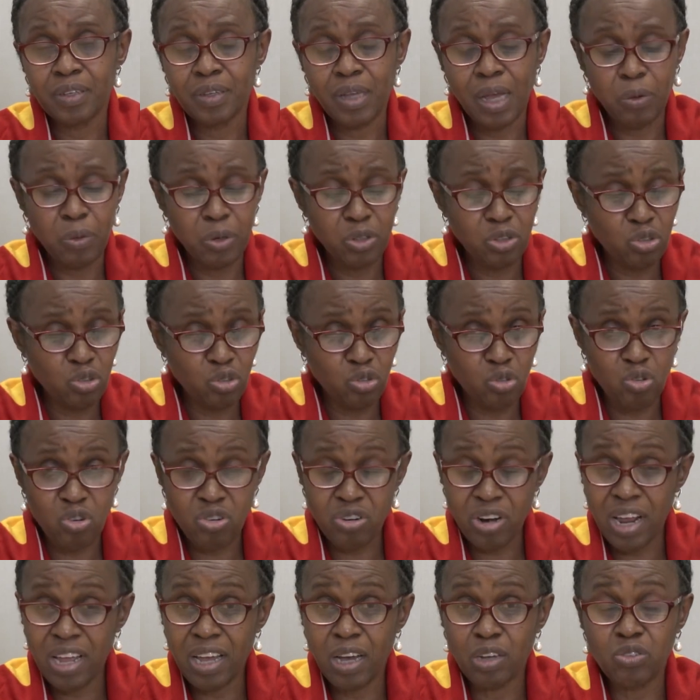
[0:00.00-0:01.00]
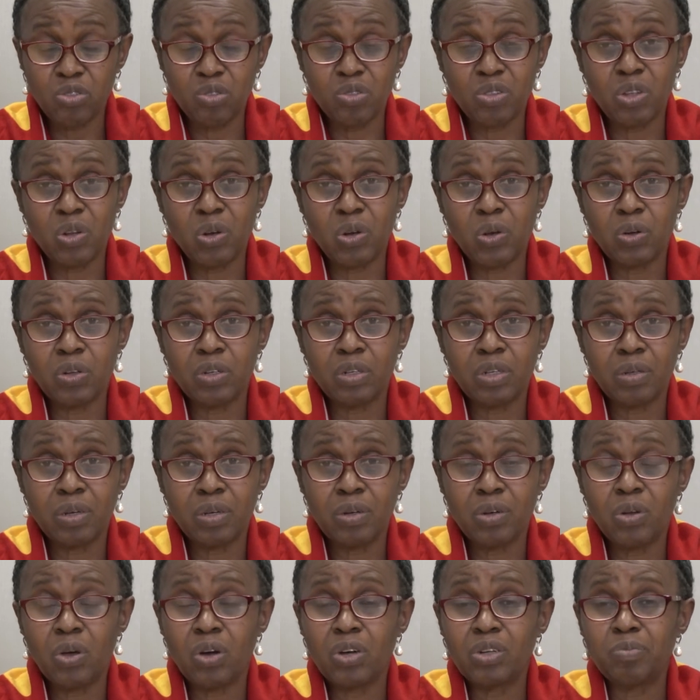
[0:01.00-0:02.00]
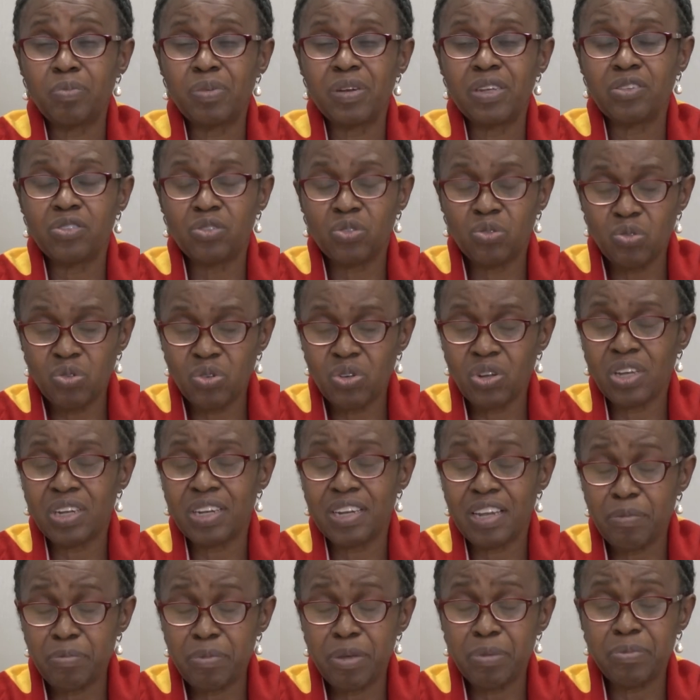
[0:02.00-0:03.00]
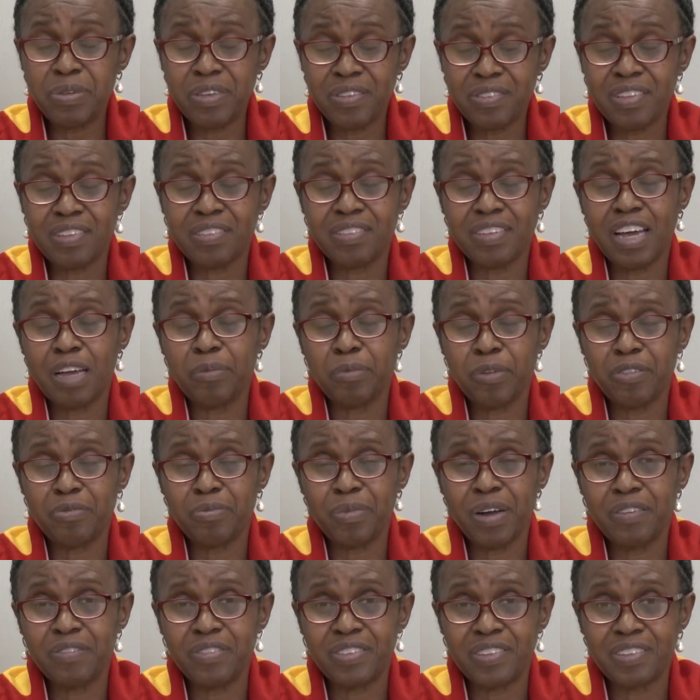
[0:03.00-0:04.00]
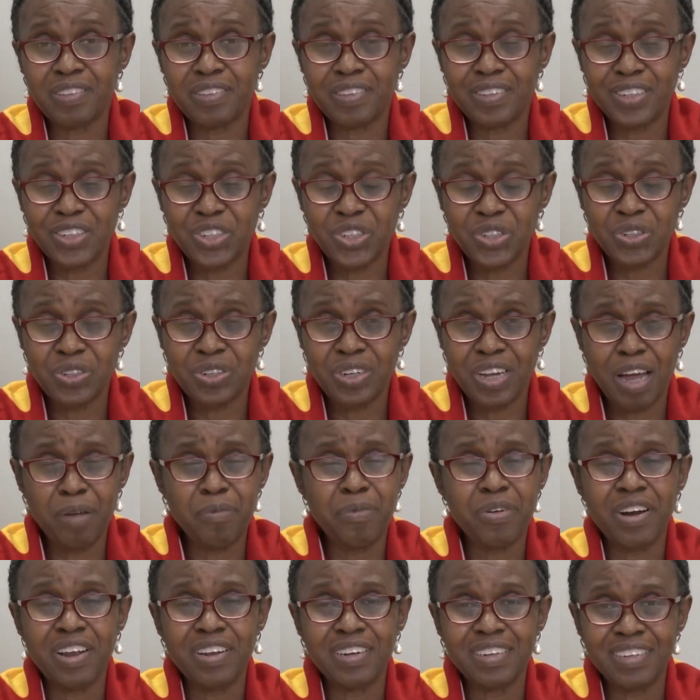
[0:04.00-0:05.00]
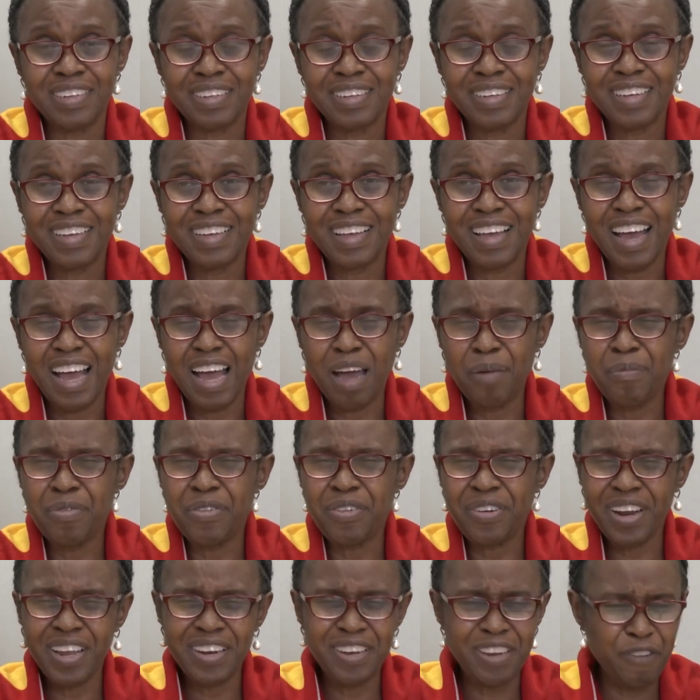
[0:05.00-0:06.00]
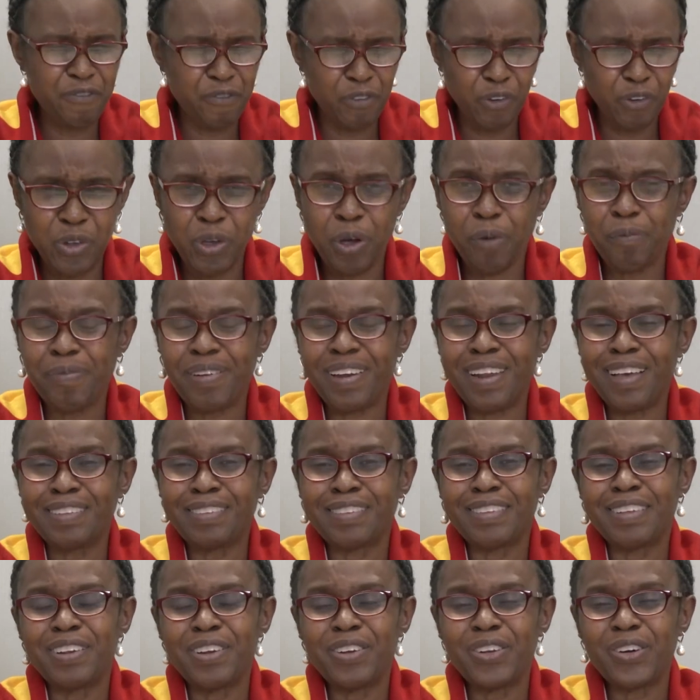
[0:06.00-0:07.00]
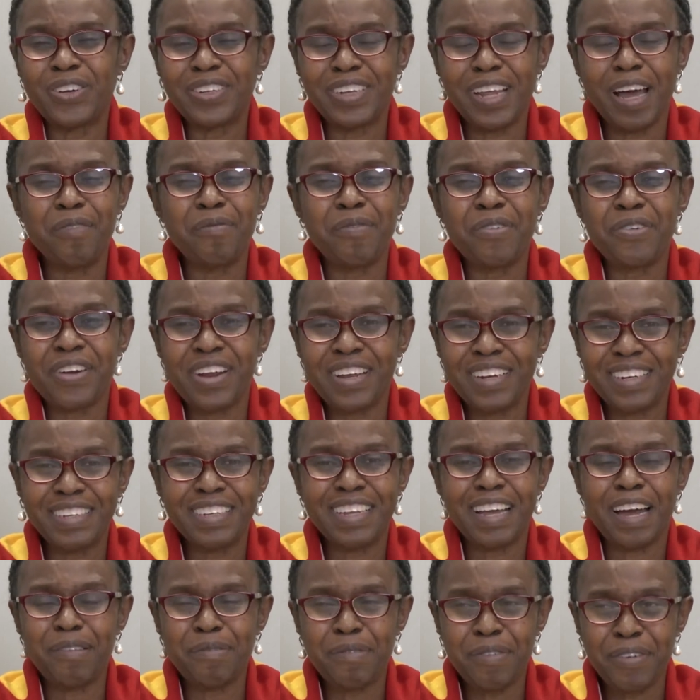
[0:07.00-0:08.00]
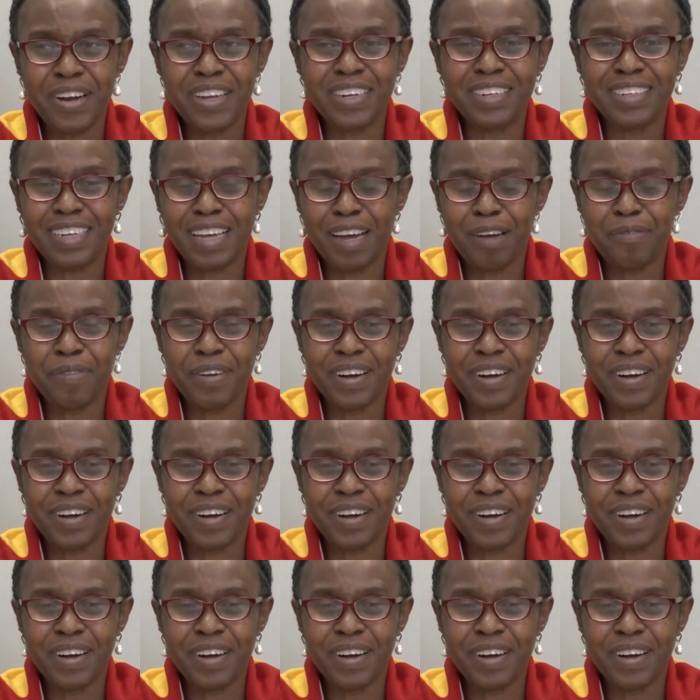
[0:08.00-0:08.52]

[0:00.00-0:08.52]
I want you to cry out to the Lord. Lord, please do not let me miss the time of my visitation. I'm ready. I'm ready your blessing, Lord. I'm ready. I'm ready